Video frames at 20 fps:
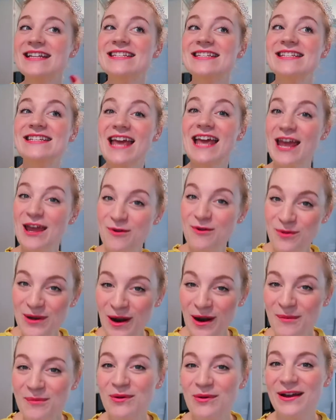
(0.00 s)
Today
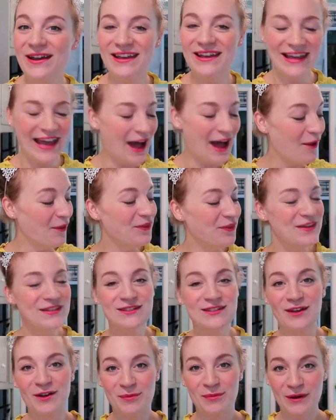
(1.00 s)
we are breaking out
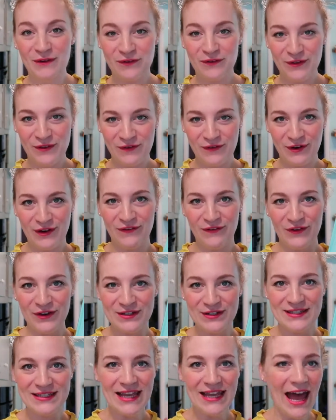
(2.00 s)
this cookbook for the very
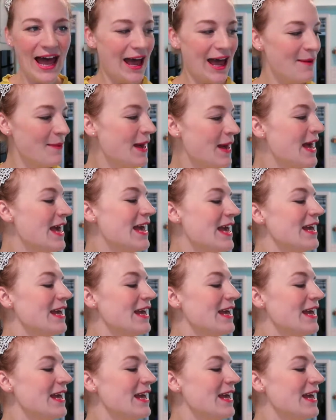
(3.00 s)
first time.